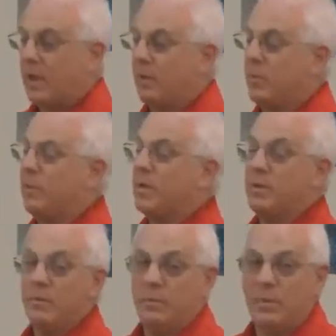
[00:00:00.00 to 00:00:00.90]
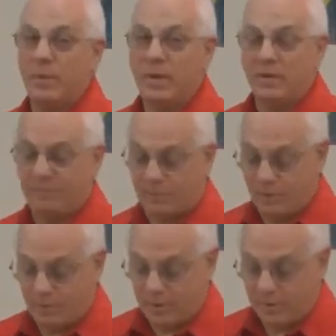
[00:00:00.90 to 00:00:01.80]
And we, can, we read
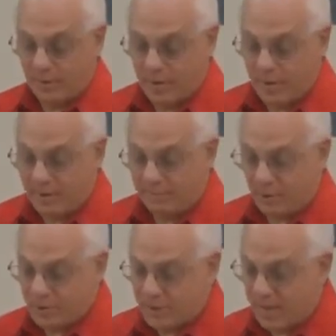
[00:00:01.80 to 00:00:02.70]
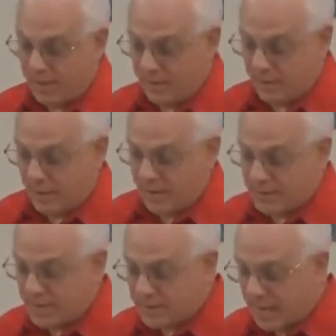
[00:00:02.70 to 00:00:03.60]
further in verse 10. It
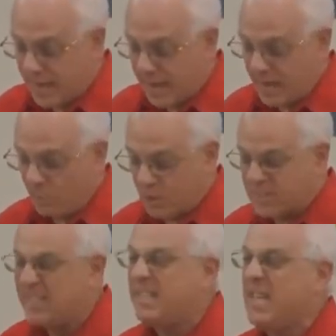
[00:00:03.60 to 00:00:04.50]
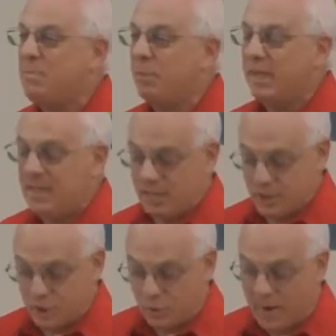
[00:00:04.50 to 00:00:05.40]
says that Hannah was deeply
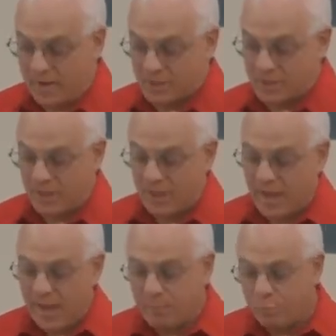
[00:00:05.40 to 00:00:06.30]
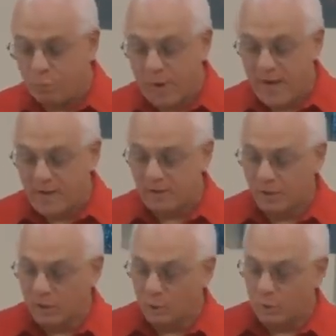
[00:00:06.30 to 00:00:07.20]
distressed and prayed to
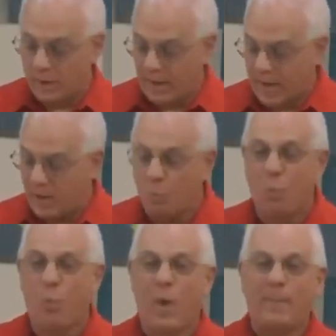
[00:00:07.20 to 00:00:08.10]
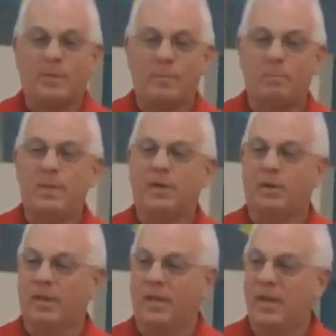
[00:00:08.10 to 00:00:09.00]
the Lord and wept
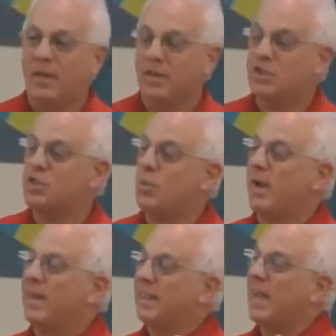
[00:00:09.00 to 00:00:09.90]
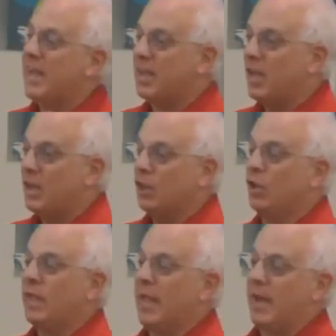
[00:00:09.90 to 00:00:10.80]
bitterly. This is when I like
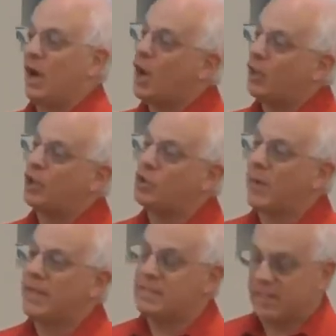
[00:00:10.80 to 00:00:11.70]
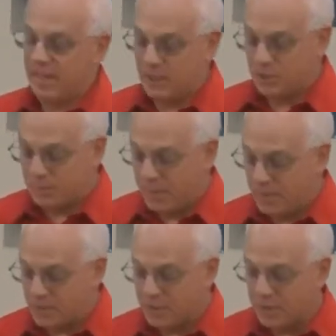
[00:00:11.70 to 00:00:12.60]
looking at other translations
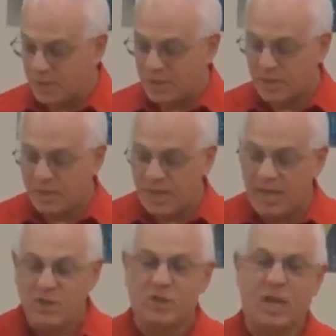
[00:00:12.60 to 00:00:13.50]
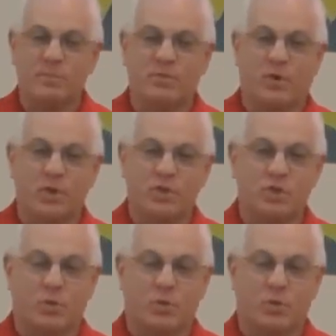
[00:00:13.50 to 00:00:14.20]
because the King James Version